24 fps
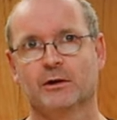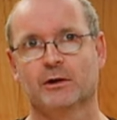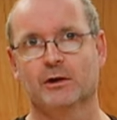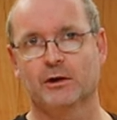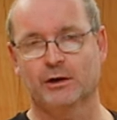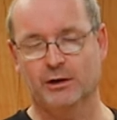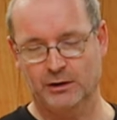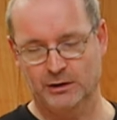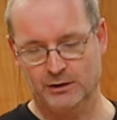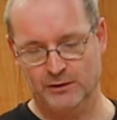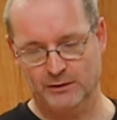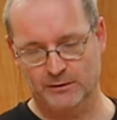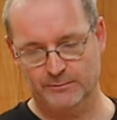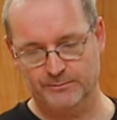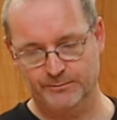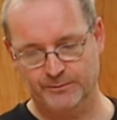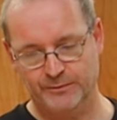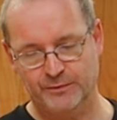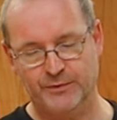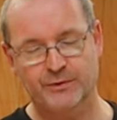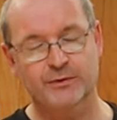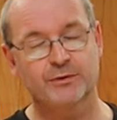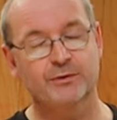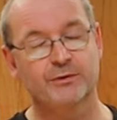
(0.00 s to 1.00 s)

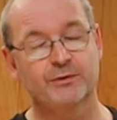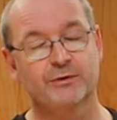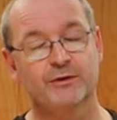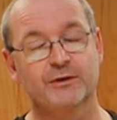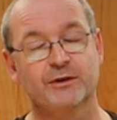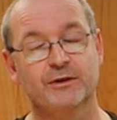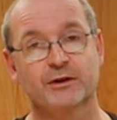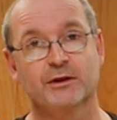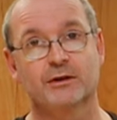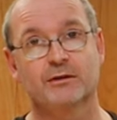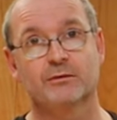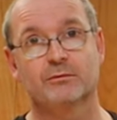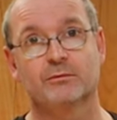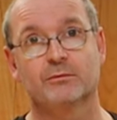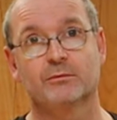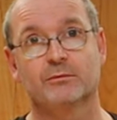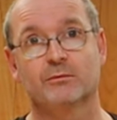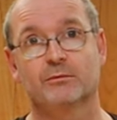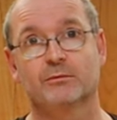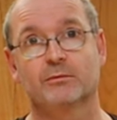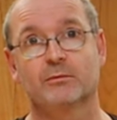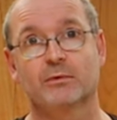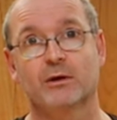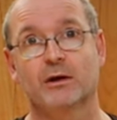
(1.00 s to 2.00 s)
the
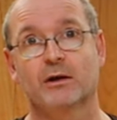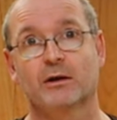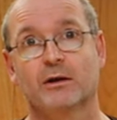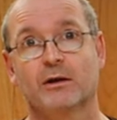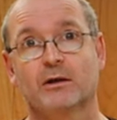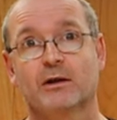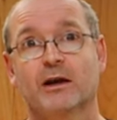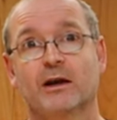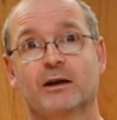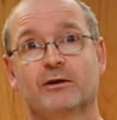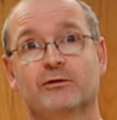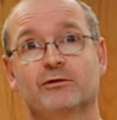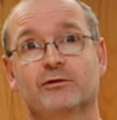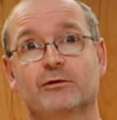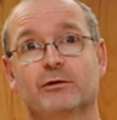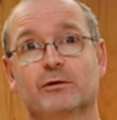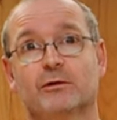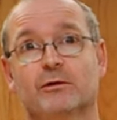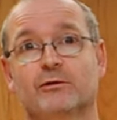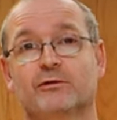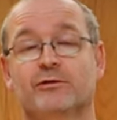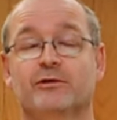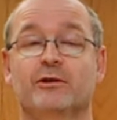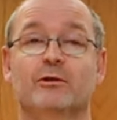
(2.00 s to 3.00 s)
cast
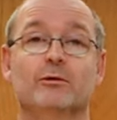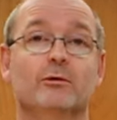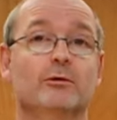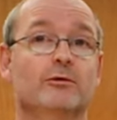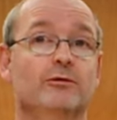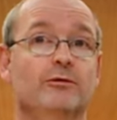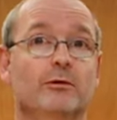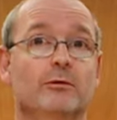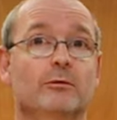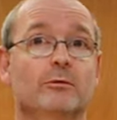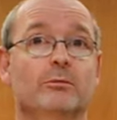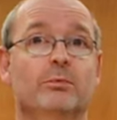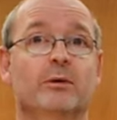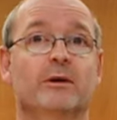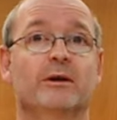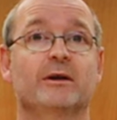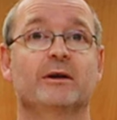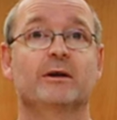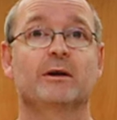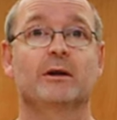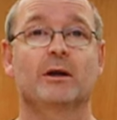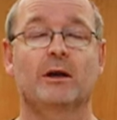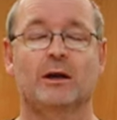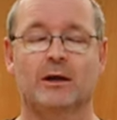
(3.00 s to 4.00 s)
iron sole
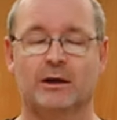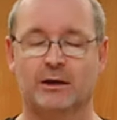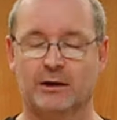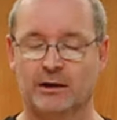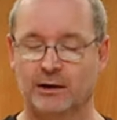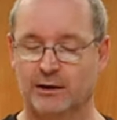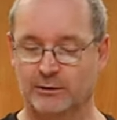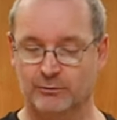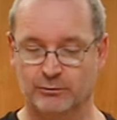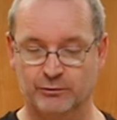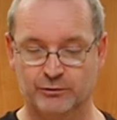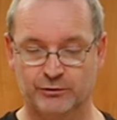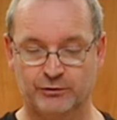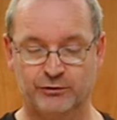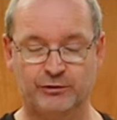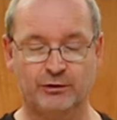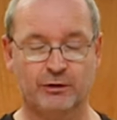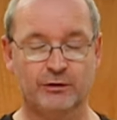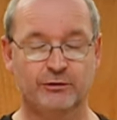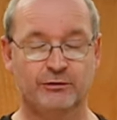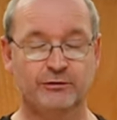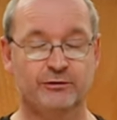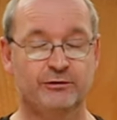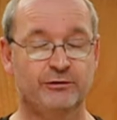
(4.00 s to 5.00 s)
plate, and it was
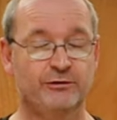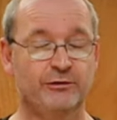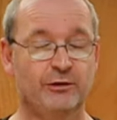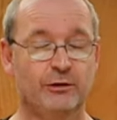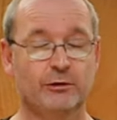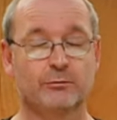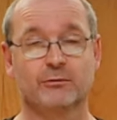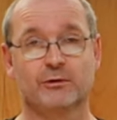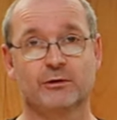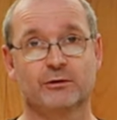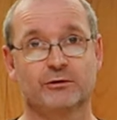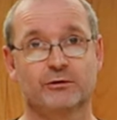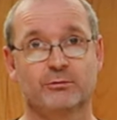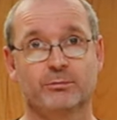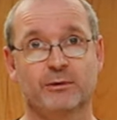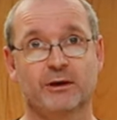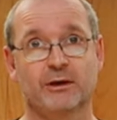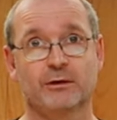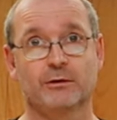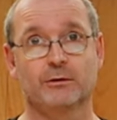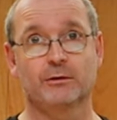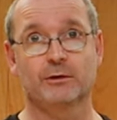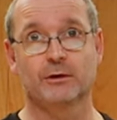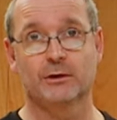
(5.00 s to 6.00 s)
so much
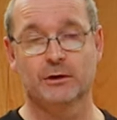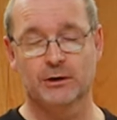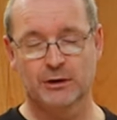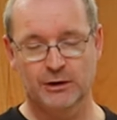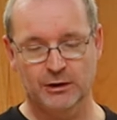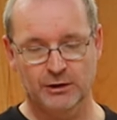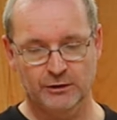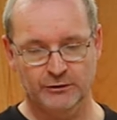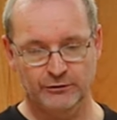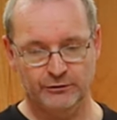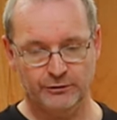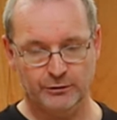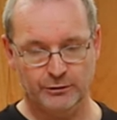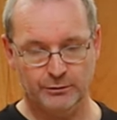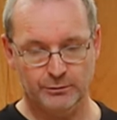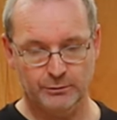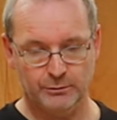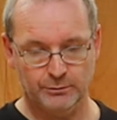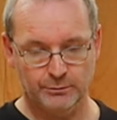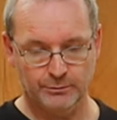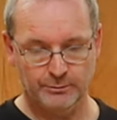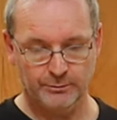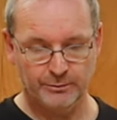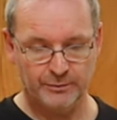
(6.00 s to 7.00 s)
better. So
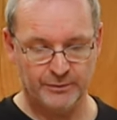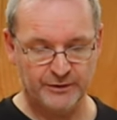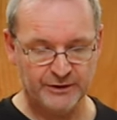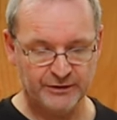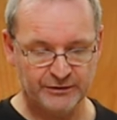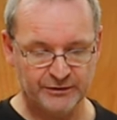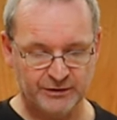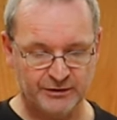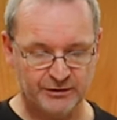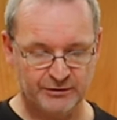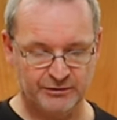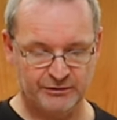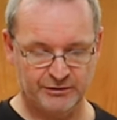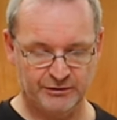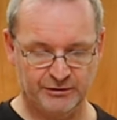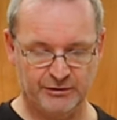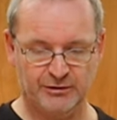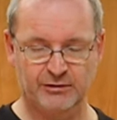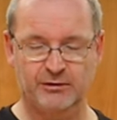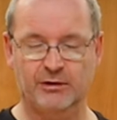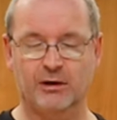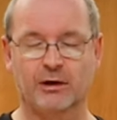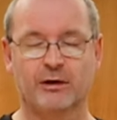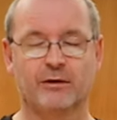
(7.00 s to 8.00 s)
this is
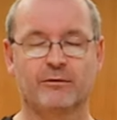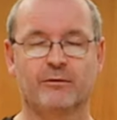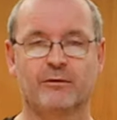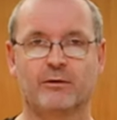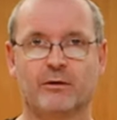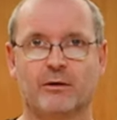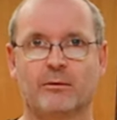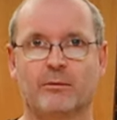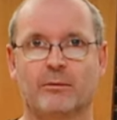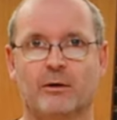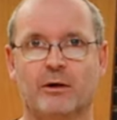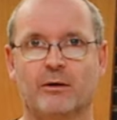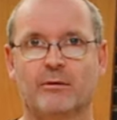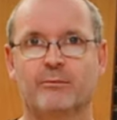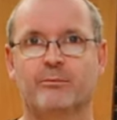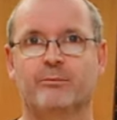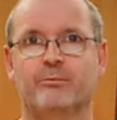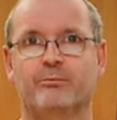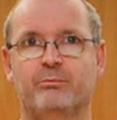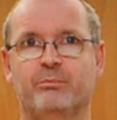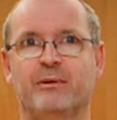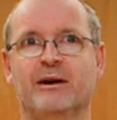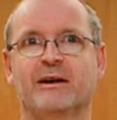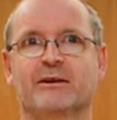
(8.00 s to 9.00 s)

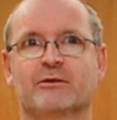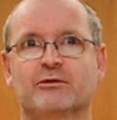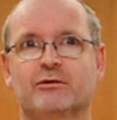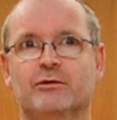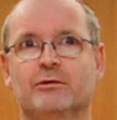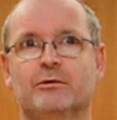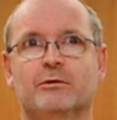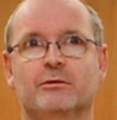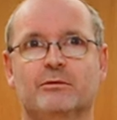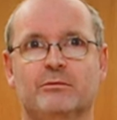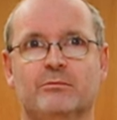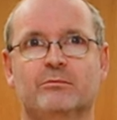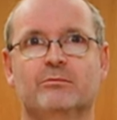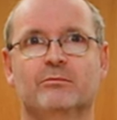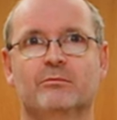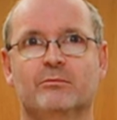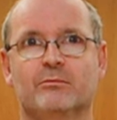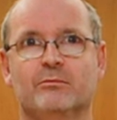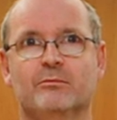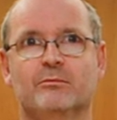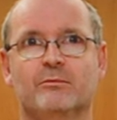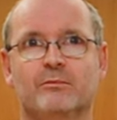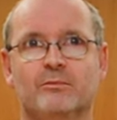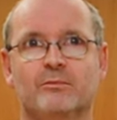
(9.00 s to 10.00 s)
back to
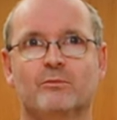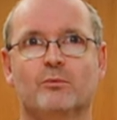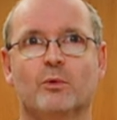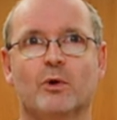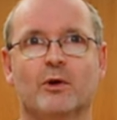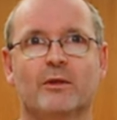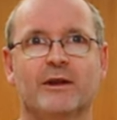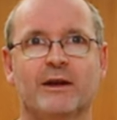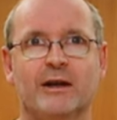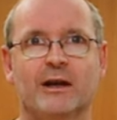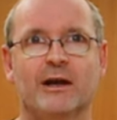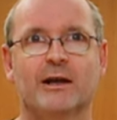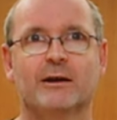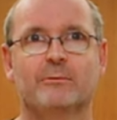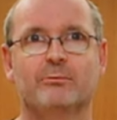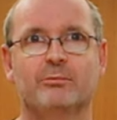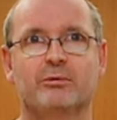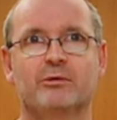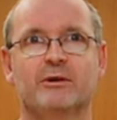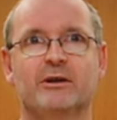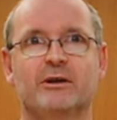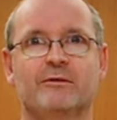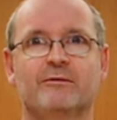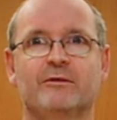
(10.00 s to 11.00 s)
what they had
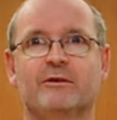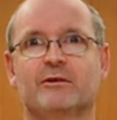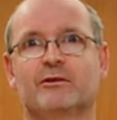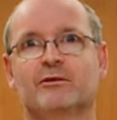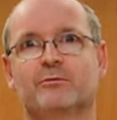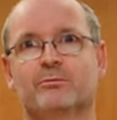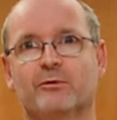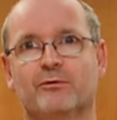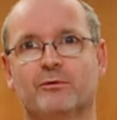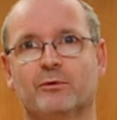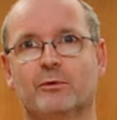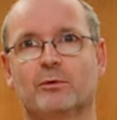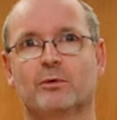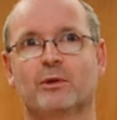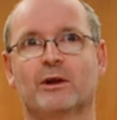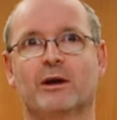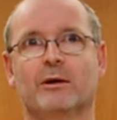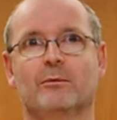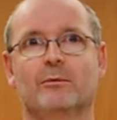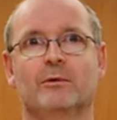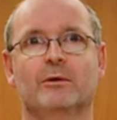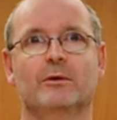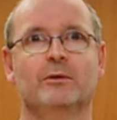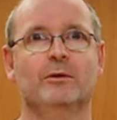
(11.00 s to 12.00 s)
previous before
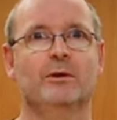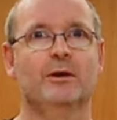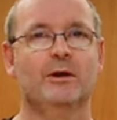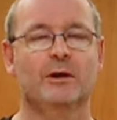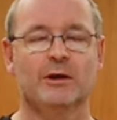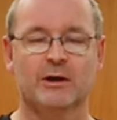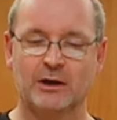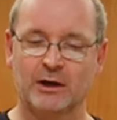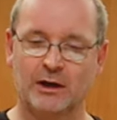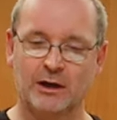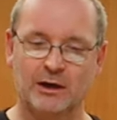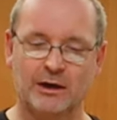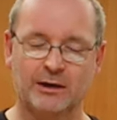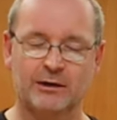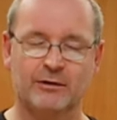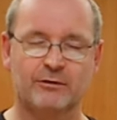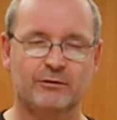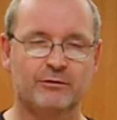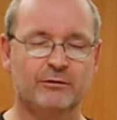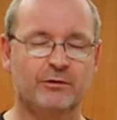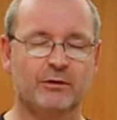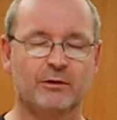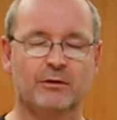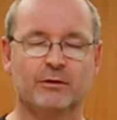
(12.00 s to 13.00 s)
that one, and
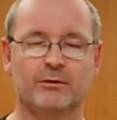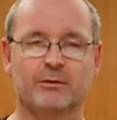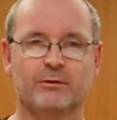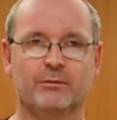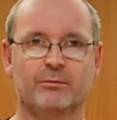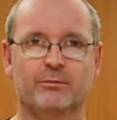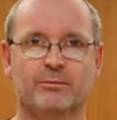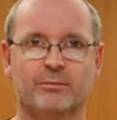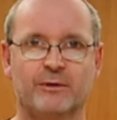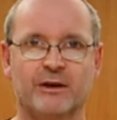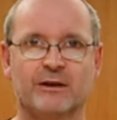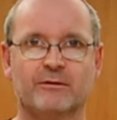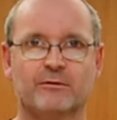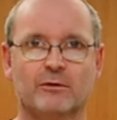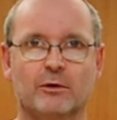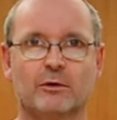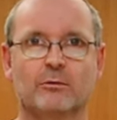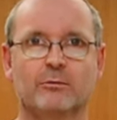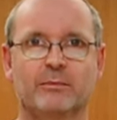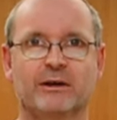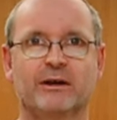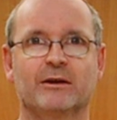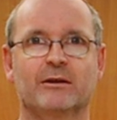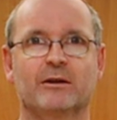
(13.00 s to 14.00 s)
they've
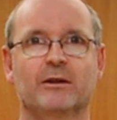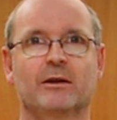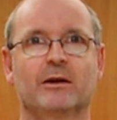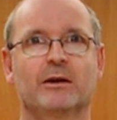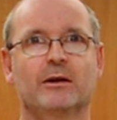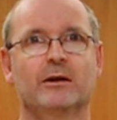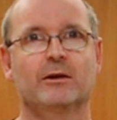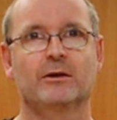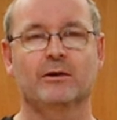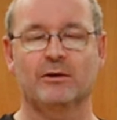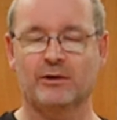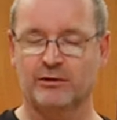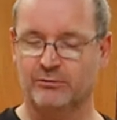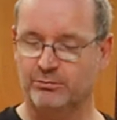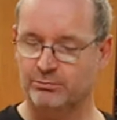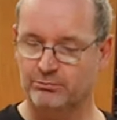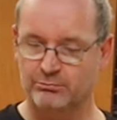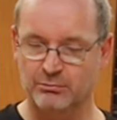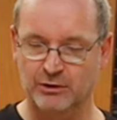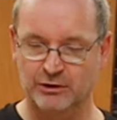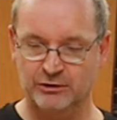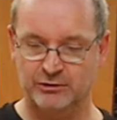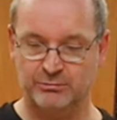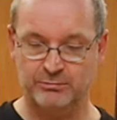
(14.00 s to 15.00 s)
gone back to that, and it's
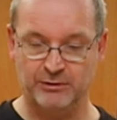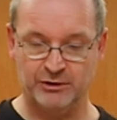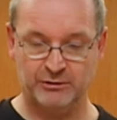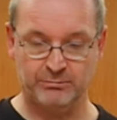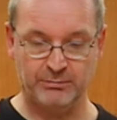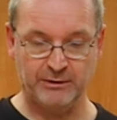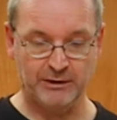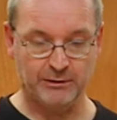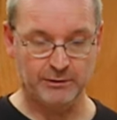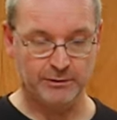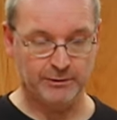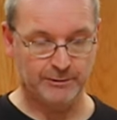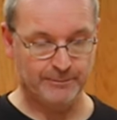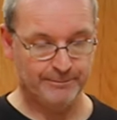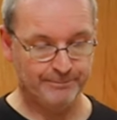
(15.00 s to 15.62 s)
much better.